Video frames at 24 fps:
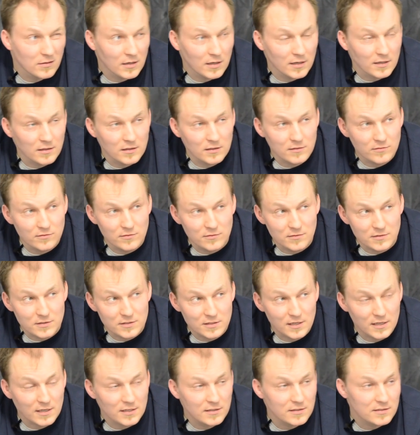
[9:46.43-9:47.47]
I lived in the
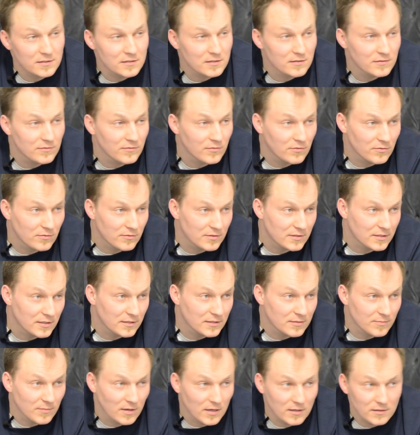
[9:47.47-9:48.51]
States for
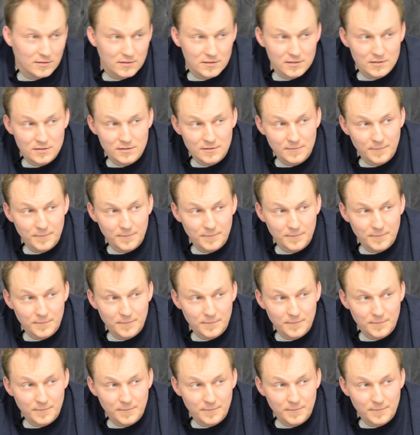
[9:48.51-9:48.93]
six months